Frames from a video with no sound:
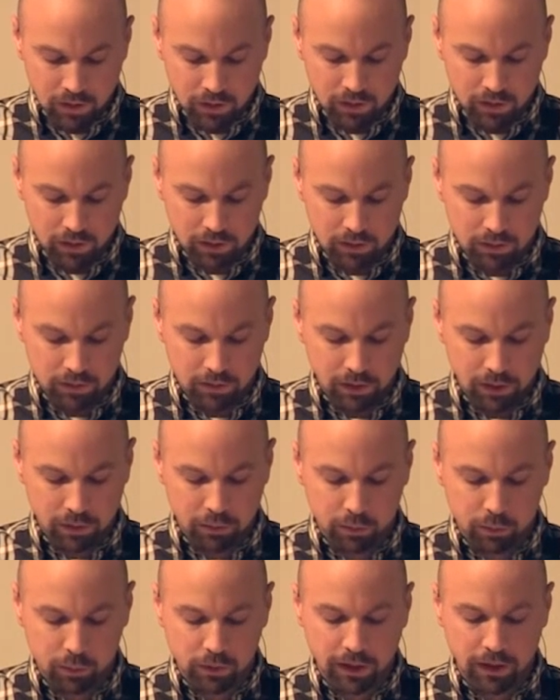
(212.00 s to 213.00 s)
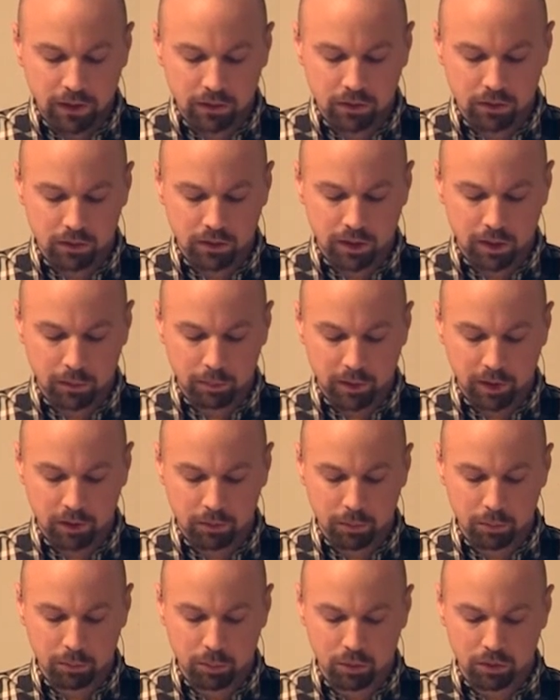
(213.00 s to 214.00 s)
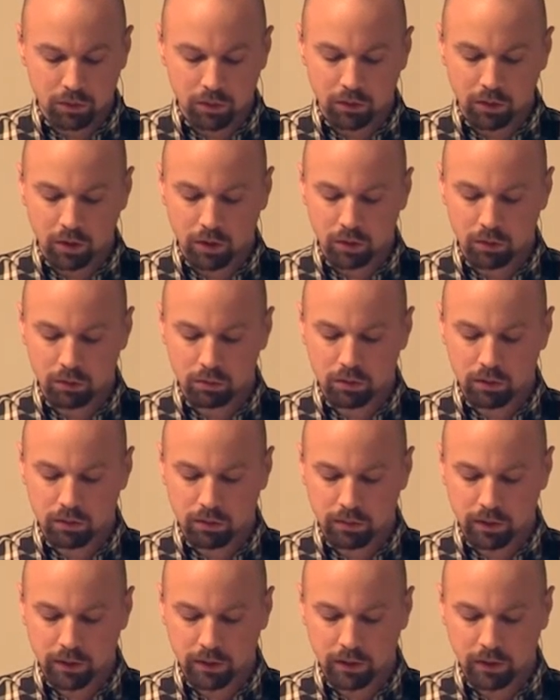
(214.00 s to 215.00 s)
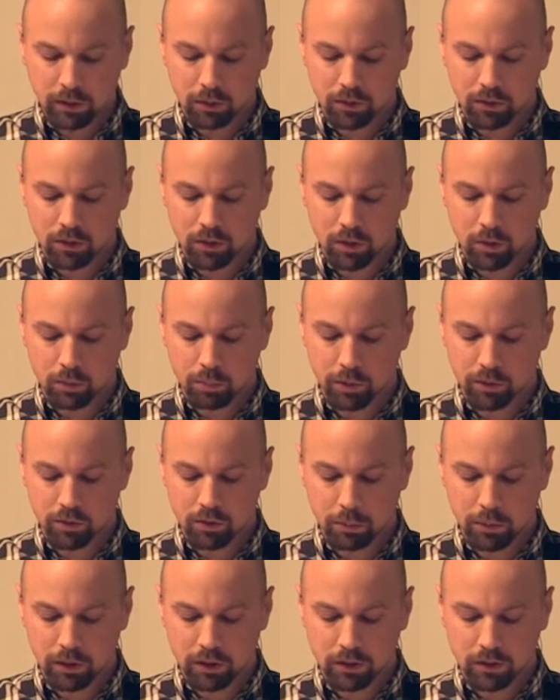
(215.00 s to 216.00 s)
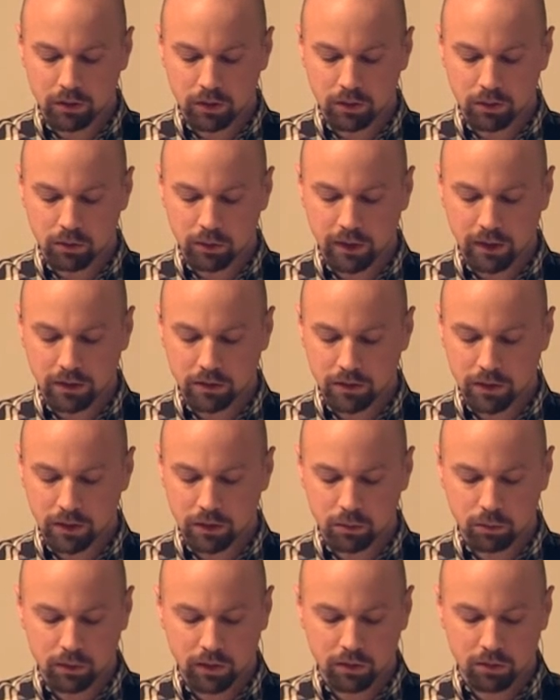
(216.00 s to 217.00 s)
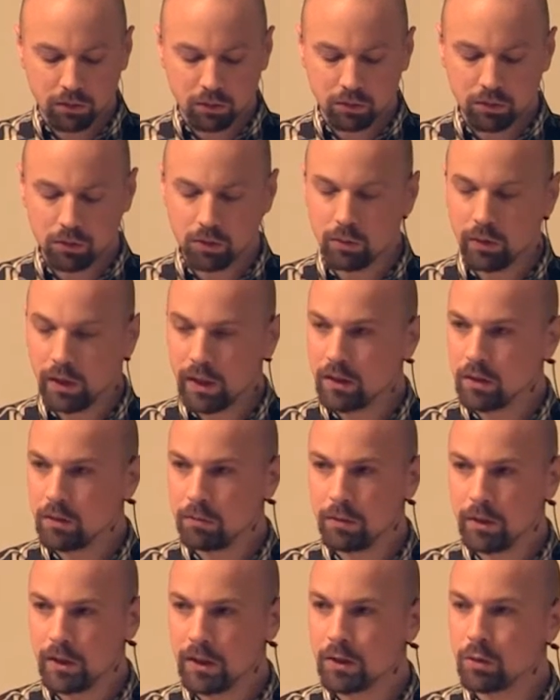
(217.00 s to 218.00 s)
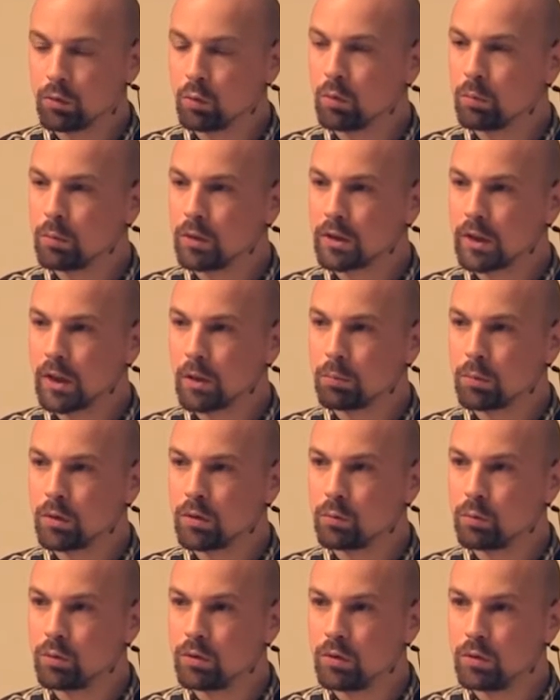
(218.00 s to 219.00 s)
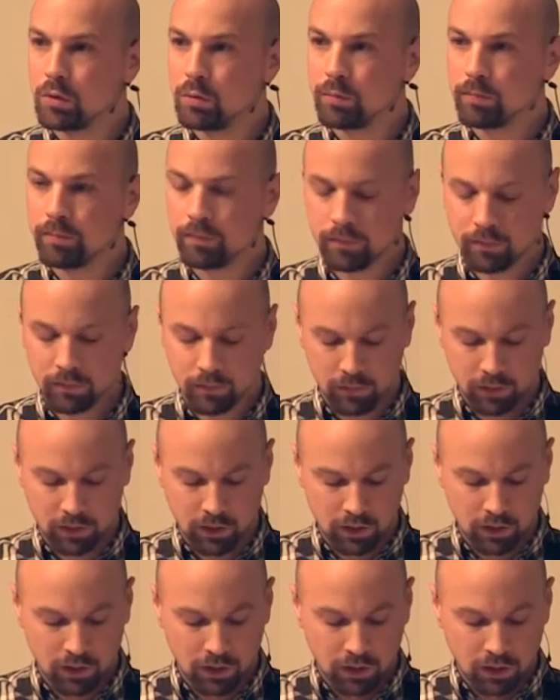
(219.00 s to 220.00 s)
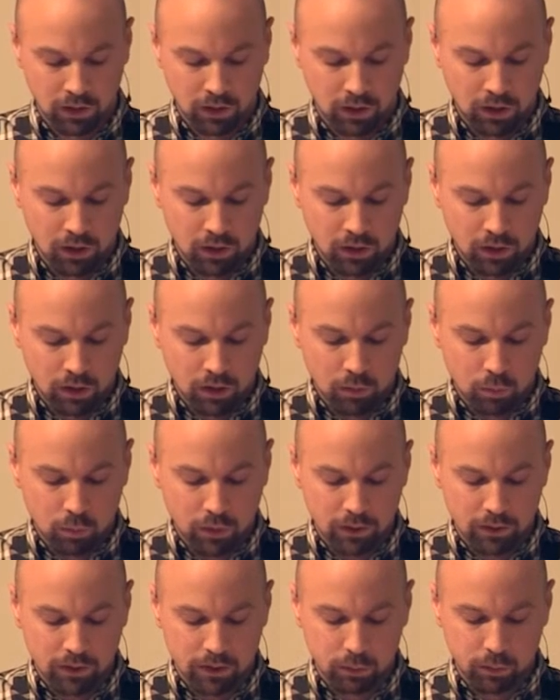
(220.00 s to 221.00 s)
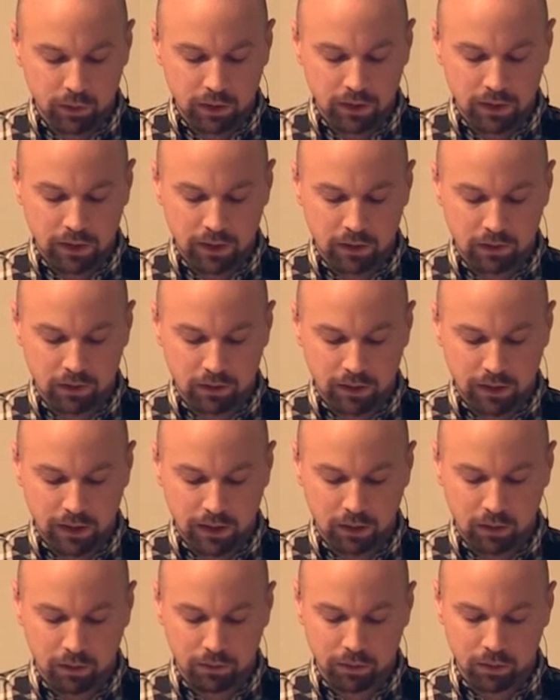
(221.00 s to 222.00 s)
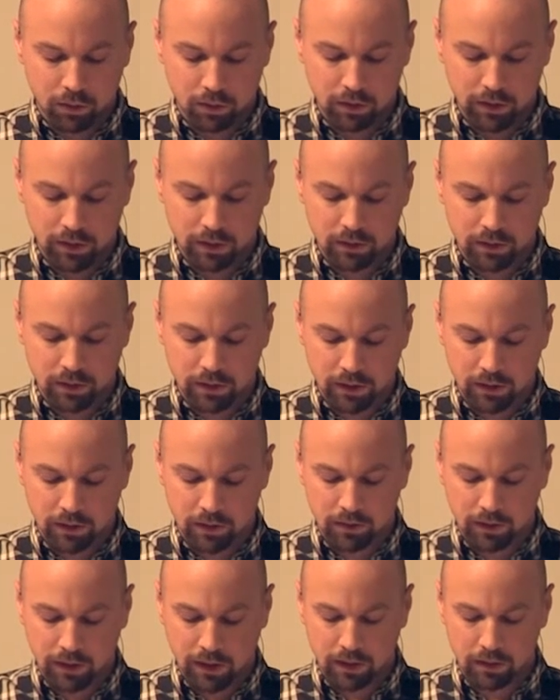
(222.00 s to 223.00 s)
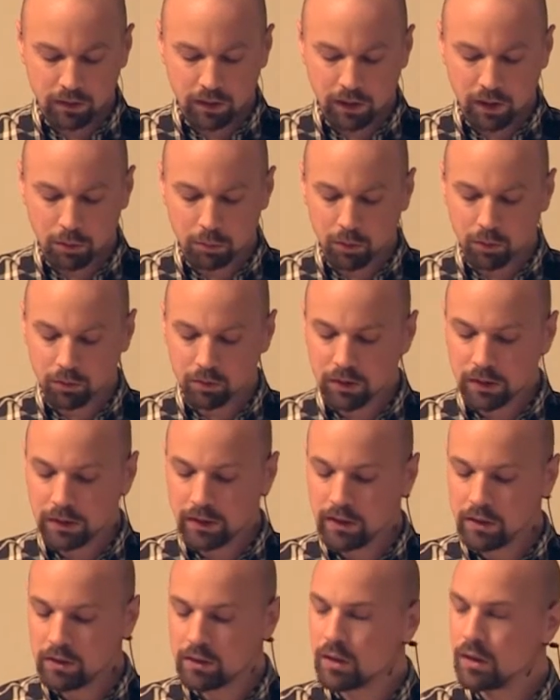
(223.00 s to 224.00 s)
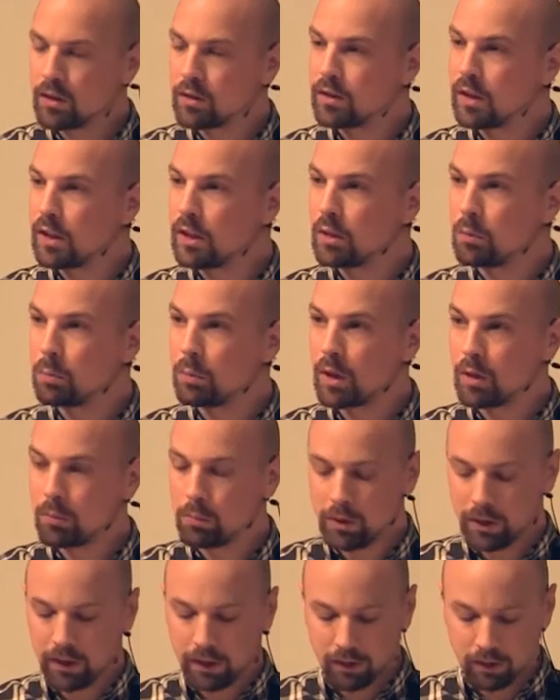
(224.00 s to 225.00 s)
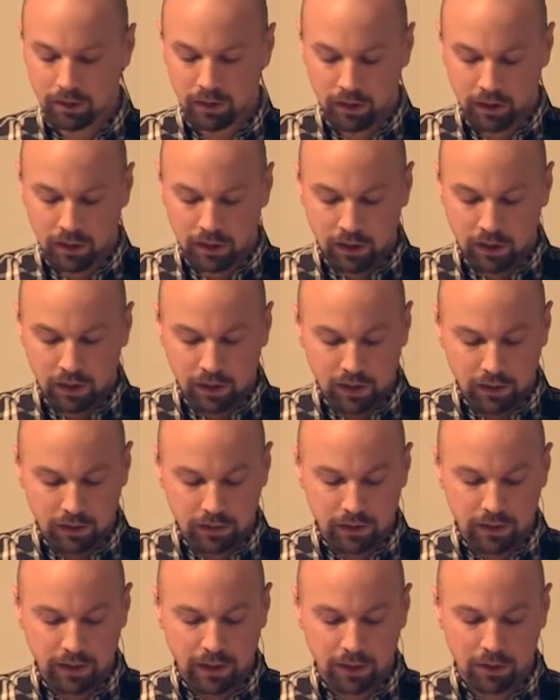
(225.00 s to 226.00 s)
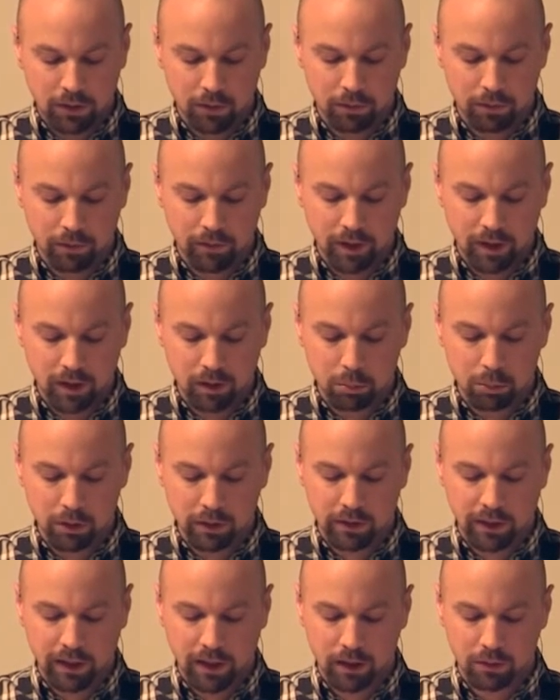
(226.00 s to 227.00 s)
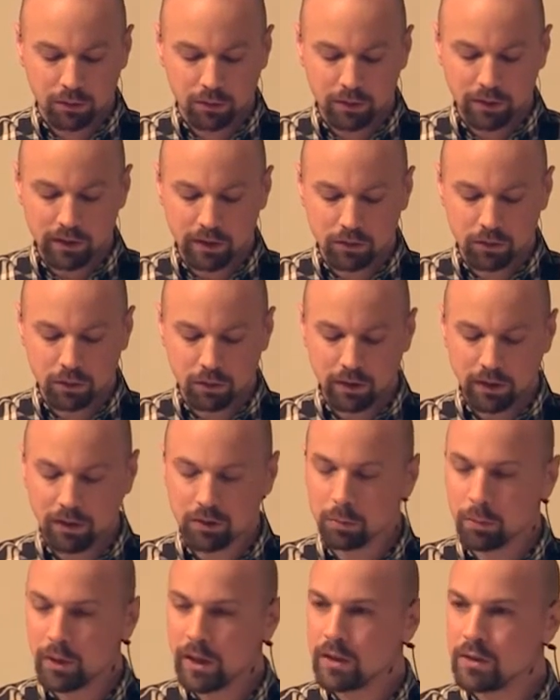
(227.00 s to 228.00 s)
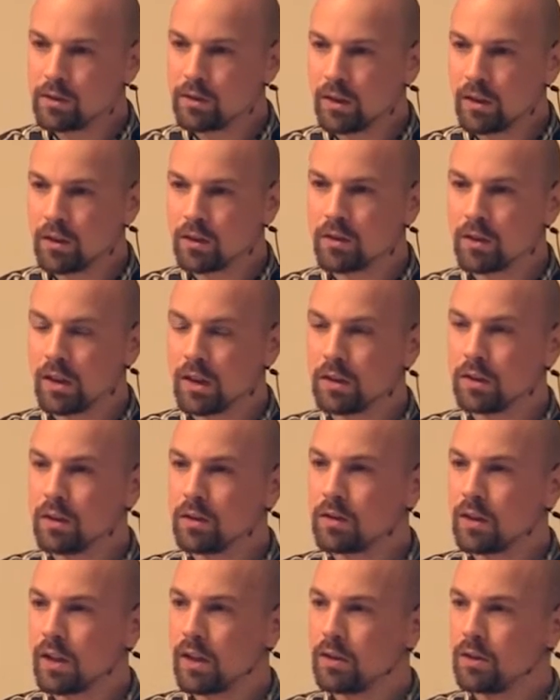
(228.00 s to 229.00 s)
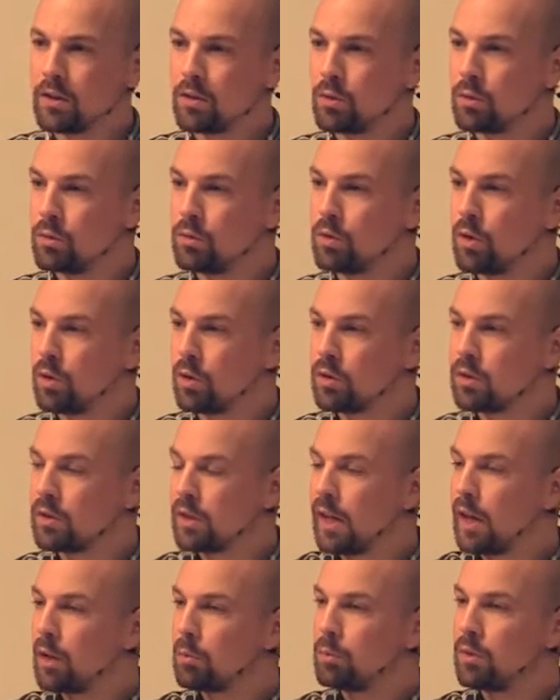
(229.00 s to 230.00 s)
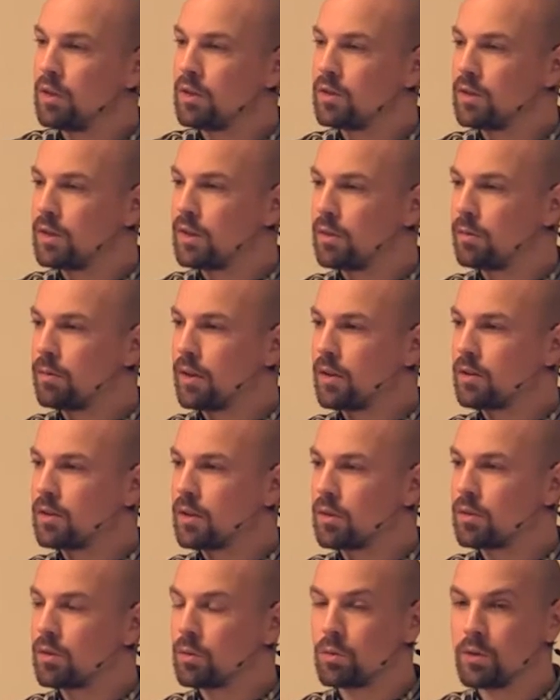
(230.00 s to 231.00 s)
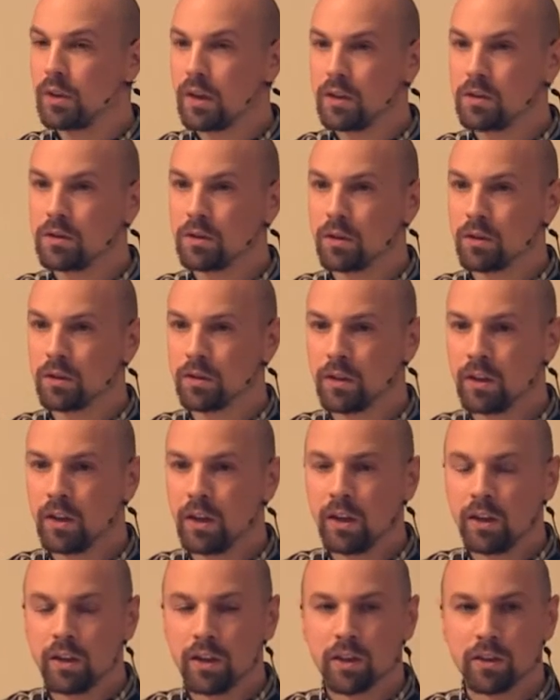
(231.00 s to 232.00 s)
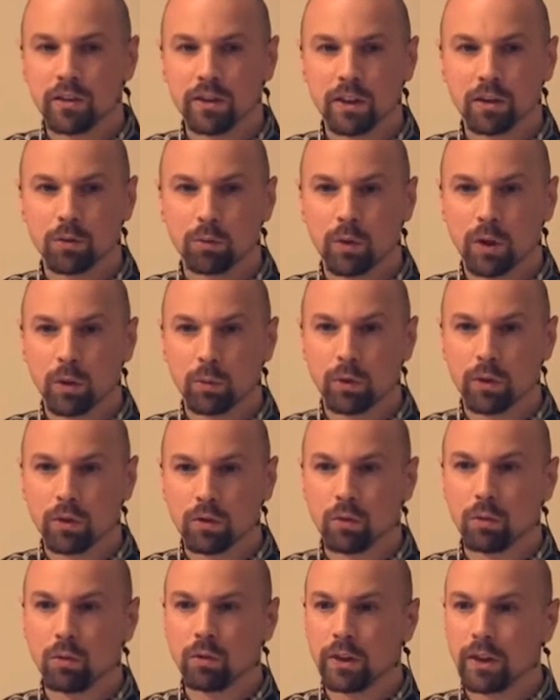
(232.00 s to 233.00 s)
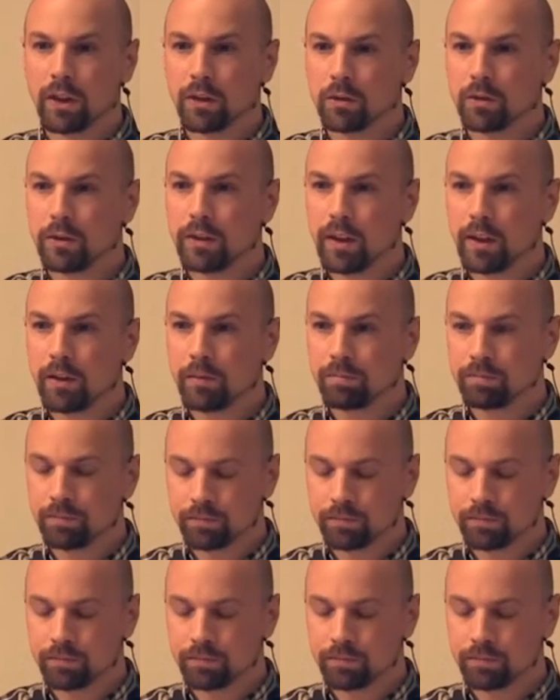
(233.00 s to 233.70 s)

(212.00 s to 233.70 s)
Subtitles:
And our relationship has been put on hold, and there is no possibility to get children or do anything a normal couple would do. Once I realized the lack of knowledge and understanding amongst clinicians and the public and the lack of available care to these patients, I decided to join the ME CFS Association, and that's why we are all here today.